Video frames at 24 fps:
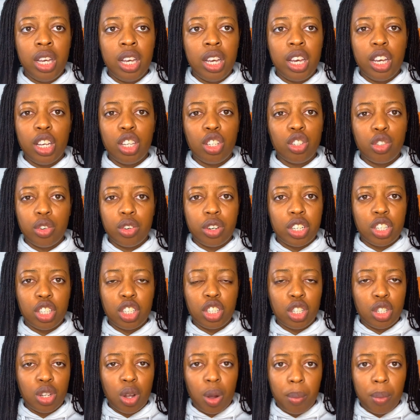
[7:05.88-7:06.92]

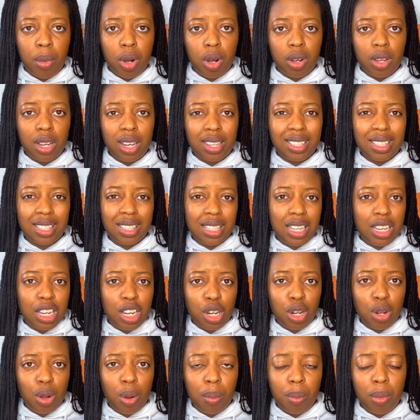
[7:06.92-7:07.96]
insurance number, a SIN
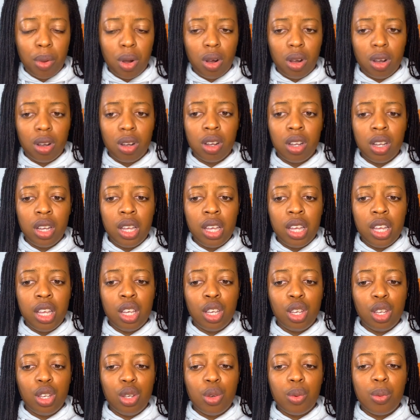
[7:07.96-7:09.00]
number,
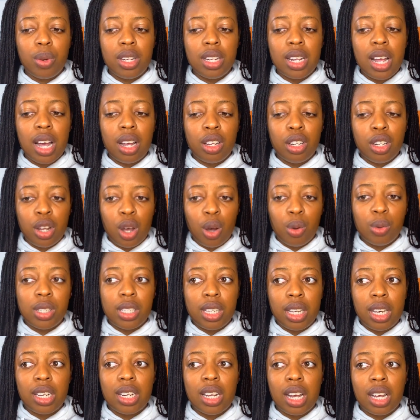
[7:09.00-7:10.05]
you would now
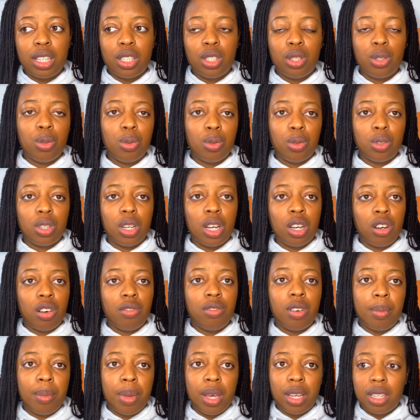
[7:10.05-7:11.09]
take that to a
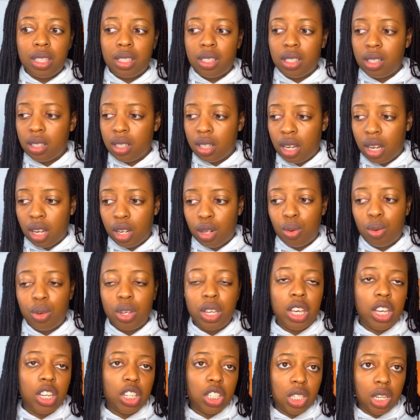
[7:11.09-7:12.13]
government
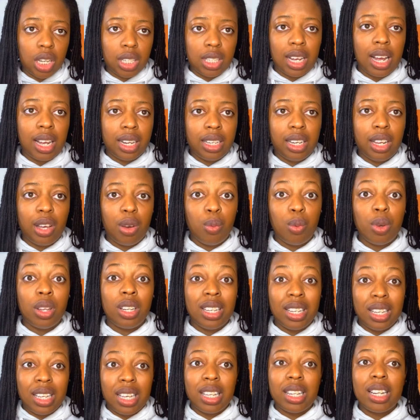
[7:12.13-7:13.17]
location, and they will
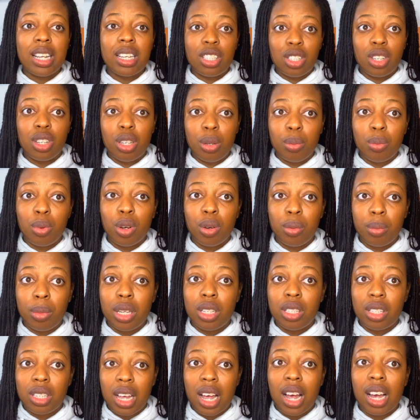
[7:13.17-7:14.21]
need a study permit
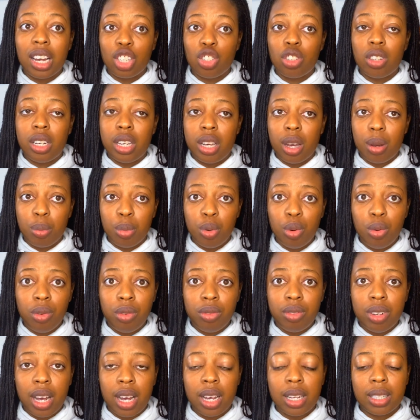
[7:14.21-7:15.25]
to actually approve
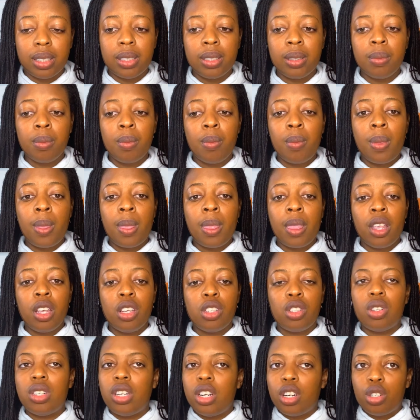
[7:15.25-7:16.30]
that.
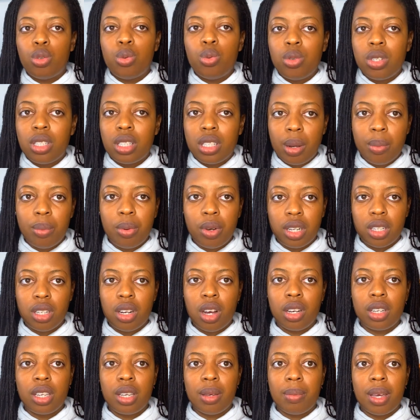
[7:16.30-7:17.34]
So there are two separate
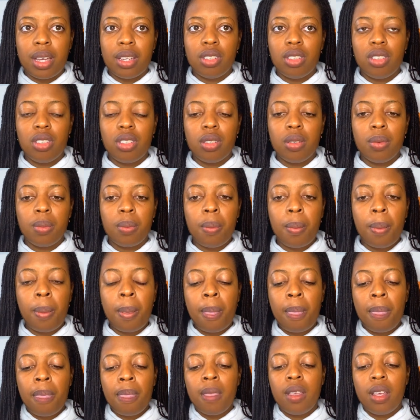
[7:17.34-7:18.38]
documents.
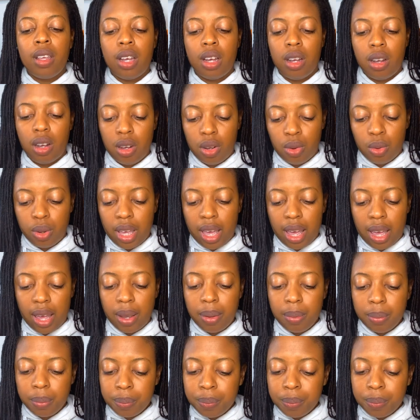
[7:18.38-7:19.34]
Okay.